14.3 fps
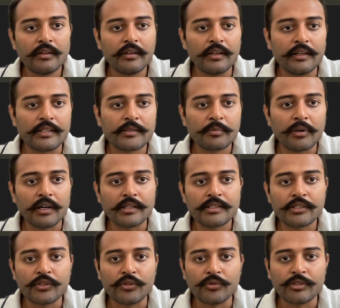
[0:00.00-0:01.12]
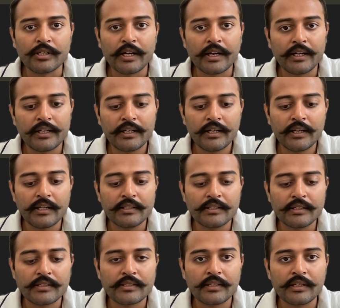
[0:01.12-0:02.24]
let's pass user ID. I'll
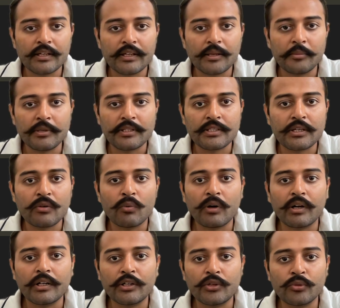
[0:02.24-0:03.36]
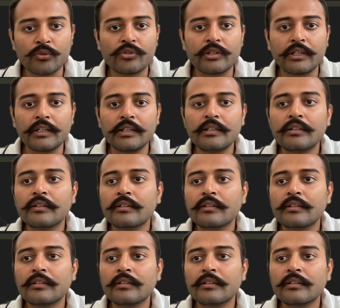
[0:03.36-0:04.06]
just say ABC123.